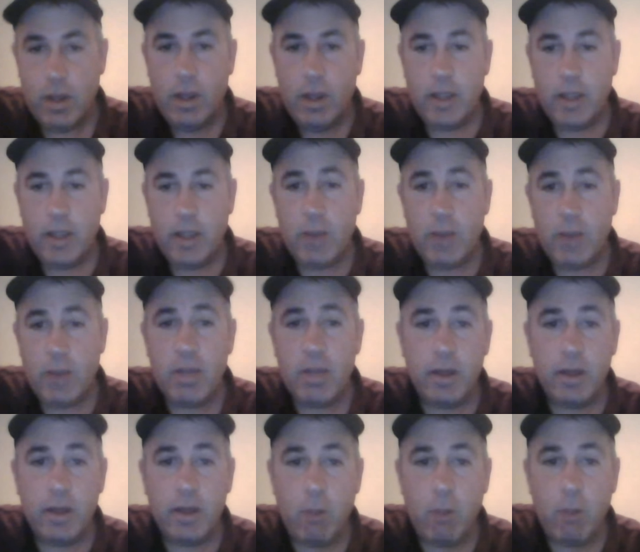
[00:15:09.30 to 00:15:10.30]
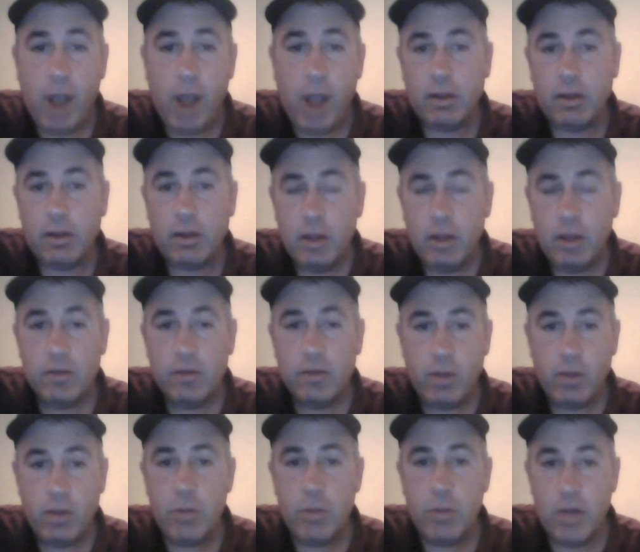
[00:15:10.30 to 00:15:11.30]
It's probably another mile
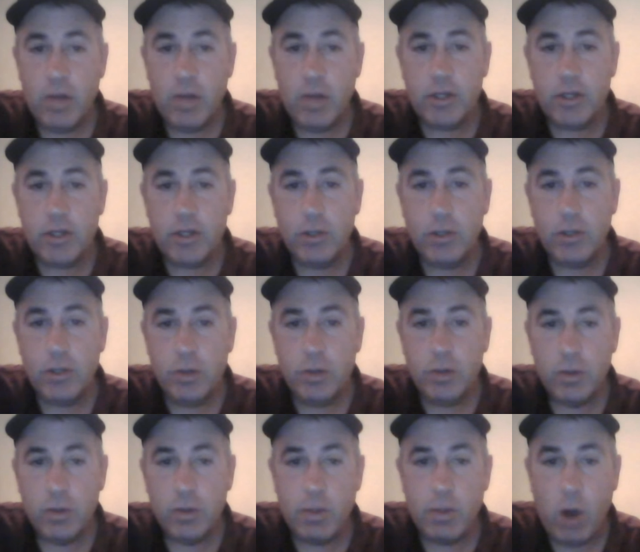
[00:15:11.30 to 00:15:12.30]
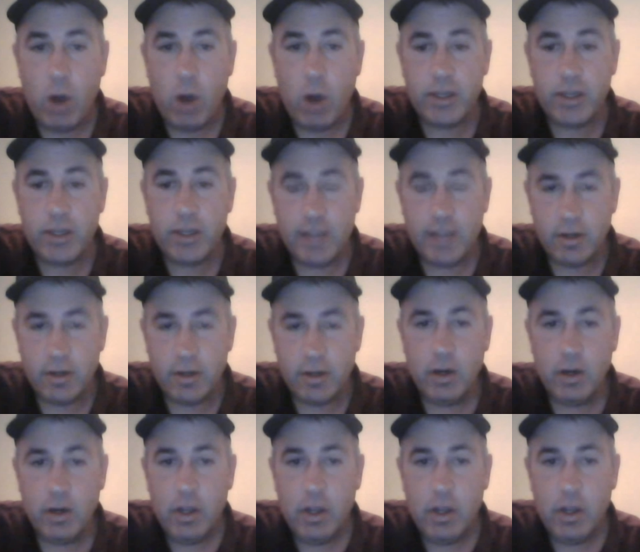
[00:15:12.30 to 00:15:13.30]
from the bridge to the Barclays Center.
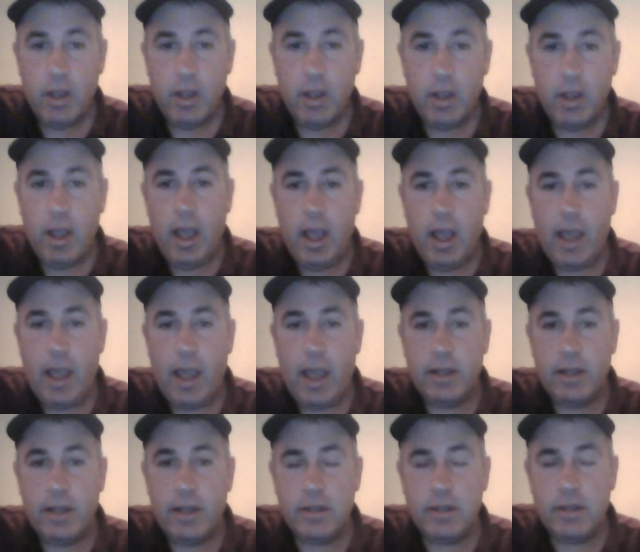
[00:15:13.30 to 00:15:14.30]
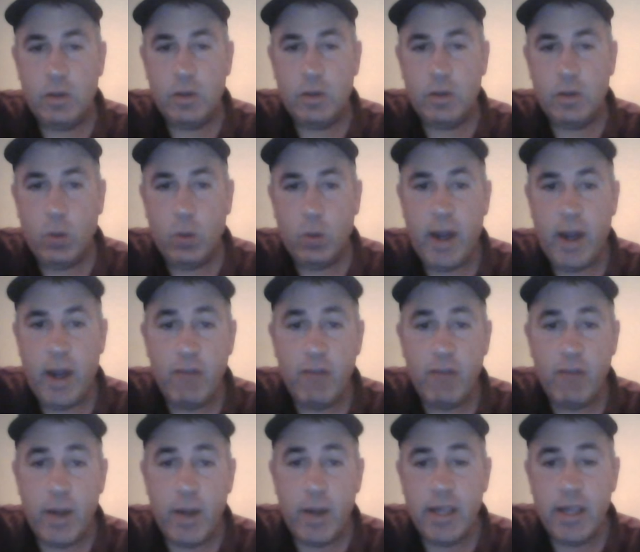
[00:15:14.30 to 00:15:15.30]
And when
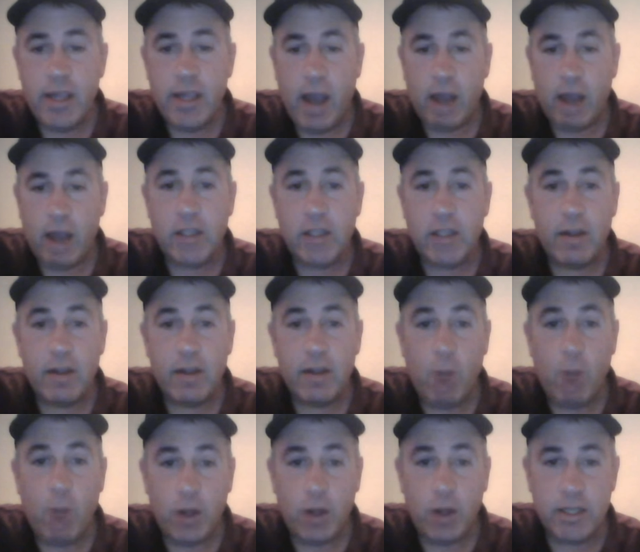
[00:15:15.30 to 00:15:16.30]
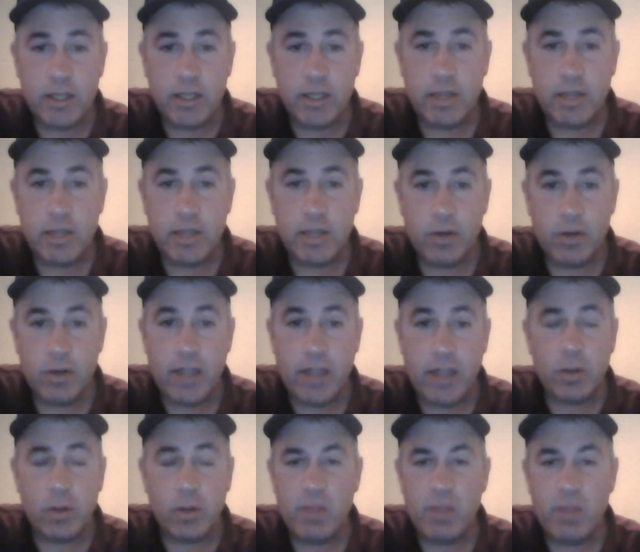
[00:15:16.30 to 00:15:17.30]
everybody got outside of the Barclays Center, that's
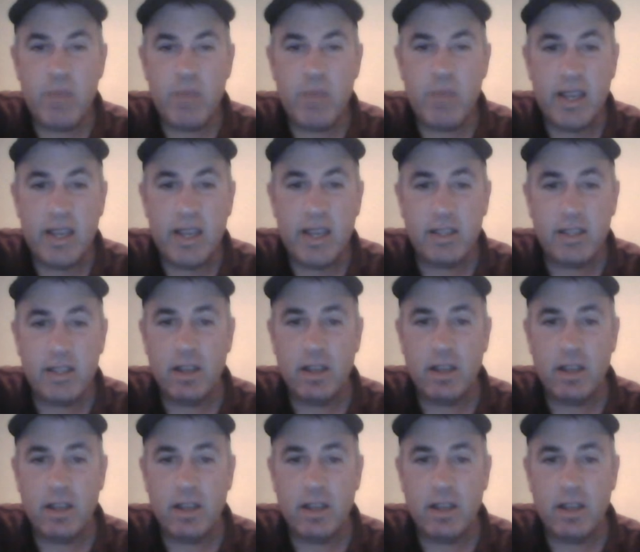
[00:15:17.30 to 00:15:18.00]
one of the biggest